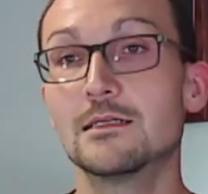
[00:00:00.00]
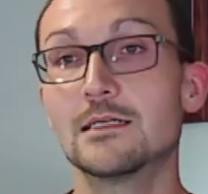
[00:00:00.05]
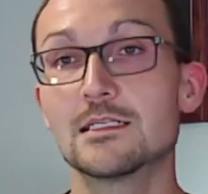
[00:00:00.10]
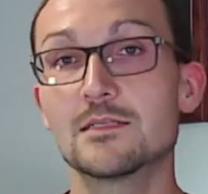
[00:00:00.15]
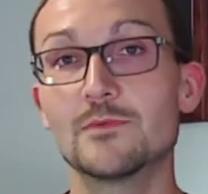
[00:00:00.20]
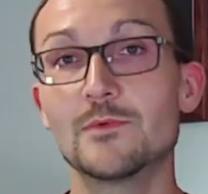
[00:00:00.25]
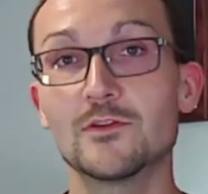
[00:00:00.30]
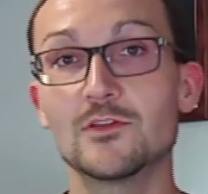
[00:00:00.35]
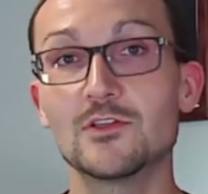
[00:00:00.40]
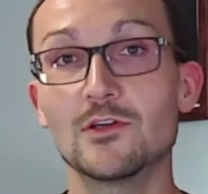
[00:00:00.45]
That's
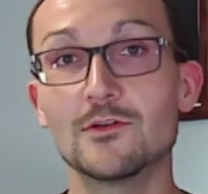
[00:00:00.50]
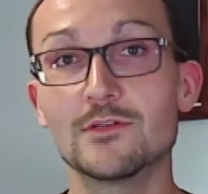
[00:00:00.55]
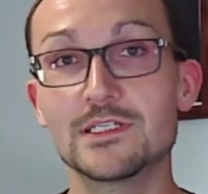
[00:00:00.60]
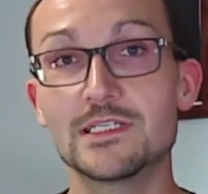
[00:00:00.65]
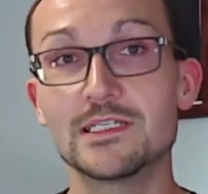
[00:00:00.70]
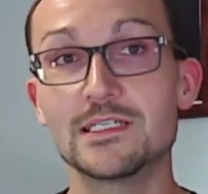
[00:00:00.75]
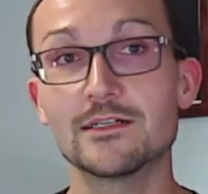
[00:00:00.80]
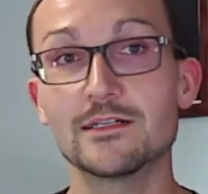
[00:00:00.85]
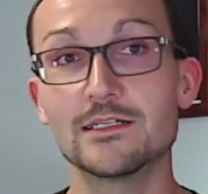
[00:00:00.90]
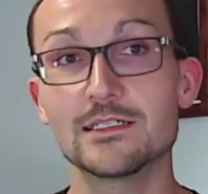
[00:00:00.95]
about the only
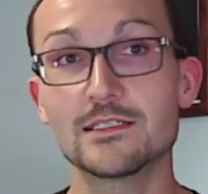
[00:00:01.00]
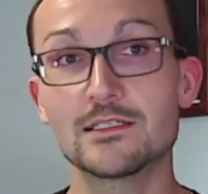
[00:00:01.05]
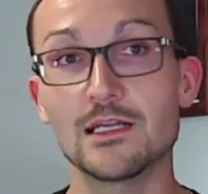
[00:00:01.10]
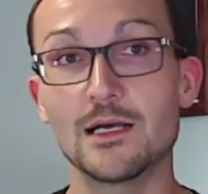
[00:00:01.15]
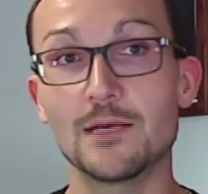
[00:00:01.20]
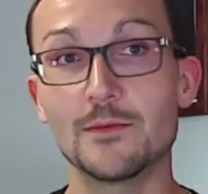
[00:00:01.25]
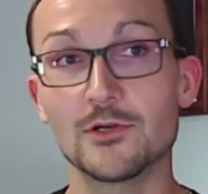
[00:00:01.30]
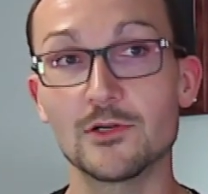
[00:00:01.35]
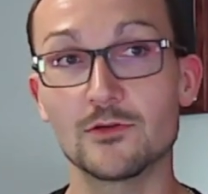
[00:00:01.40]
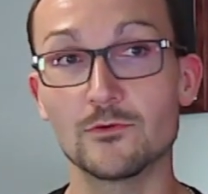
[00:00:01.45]
serious
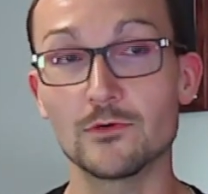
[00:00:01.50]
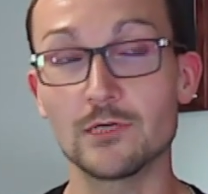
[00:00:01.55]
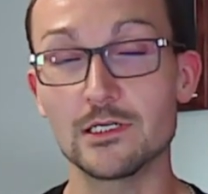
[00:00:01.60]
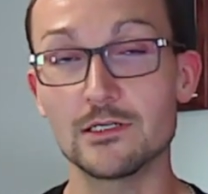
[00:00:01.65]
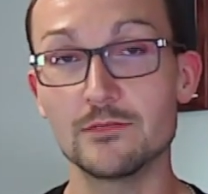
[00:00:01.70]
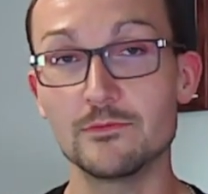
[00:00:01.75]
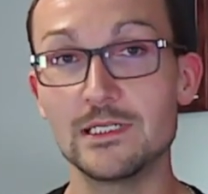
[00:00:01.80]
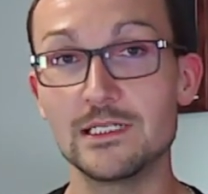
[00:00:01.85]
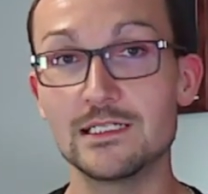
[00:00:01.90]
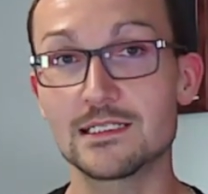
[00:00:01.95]
topic we're going
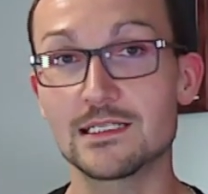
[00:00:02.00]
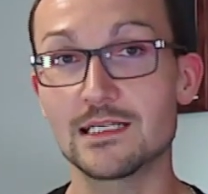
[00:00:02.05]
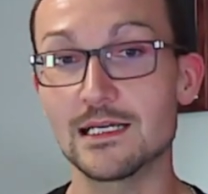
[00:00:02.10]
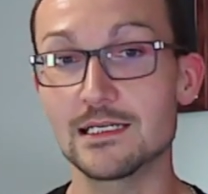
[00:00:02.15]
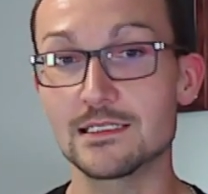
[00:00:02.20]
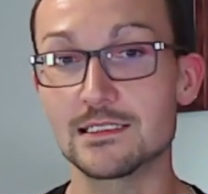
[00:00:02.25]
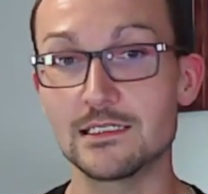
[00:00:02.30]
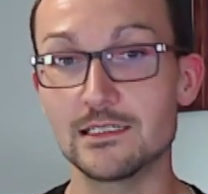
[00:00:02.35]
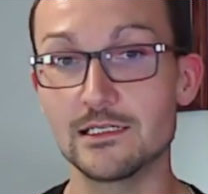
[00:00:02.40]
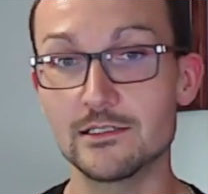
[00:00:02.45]
to be
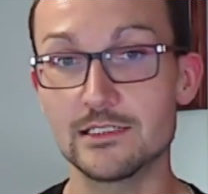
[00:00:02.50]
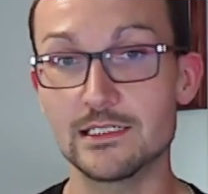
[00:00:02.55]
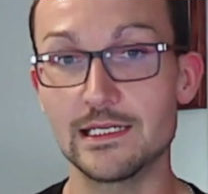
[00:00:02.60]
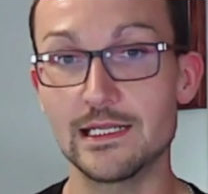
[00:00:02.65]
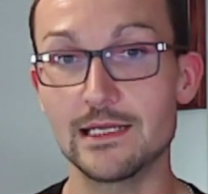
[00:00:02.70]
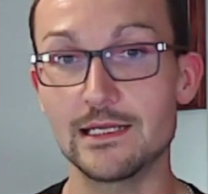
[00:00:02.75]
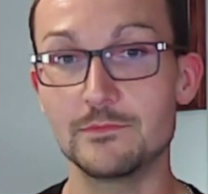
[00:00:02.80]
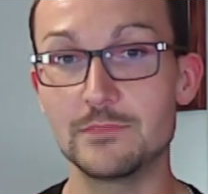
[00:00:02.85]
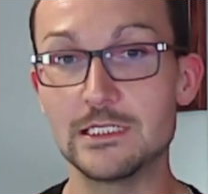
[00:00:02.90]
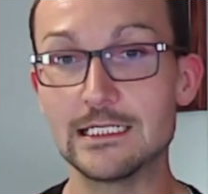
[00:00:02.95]
discussing here
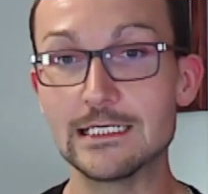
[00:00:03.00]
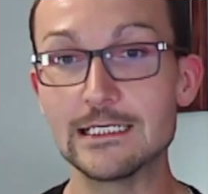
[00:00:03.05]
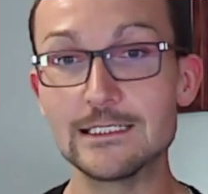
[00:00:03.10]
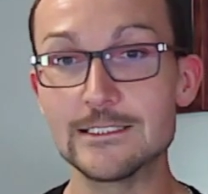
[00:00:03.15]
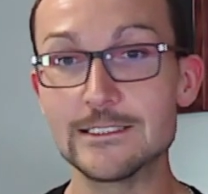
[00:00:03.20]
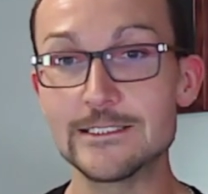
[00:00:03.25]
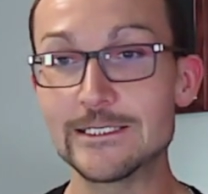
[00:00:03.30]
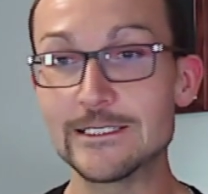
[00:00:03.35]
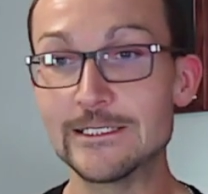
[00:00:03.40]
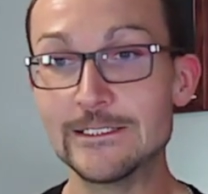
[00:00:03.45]
today
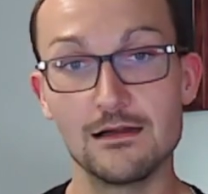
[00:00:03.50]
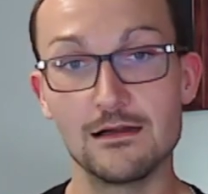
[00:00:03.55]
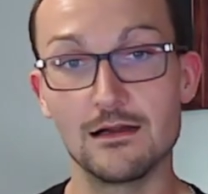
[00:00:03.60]
because,